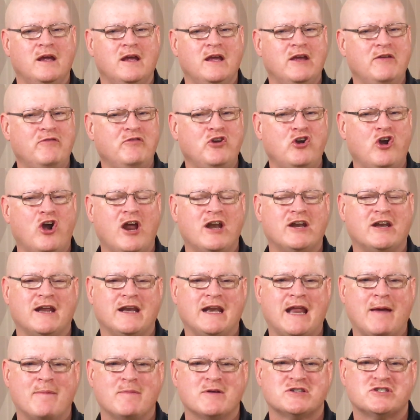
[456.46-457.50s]
If you're on
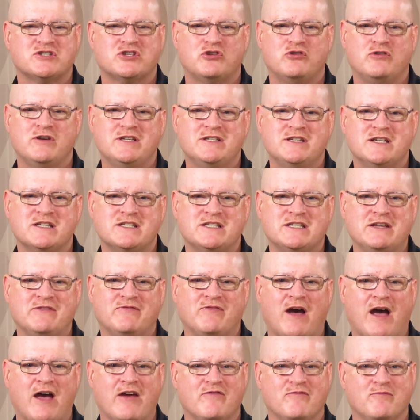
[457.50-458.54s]
Dynamics
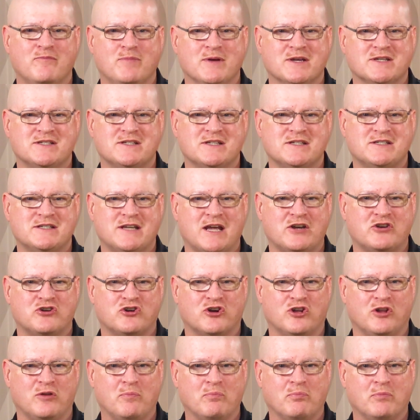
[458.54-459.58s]
365 Business
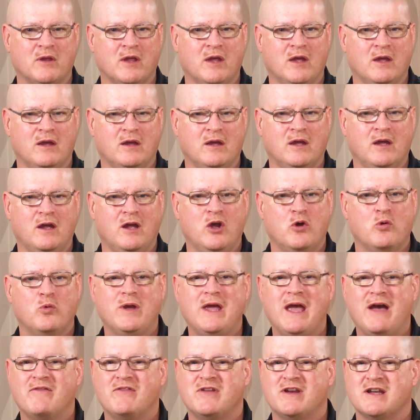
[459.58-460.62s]
Central, we
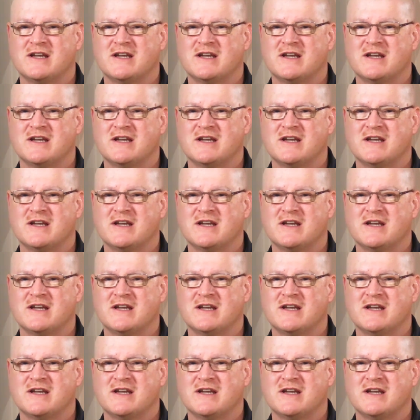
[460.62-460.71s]
have an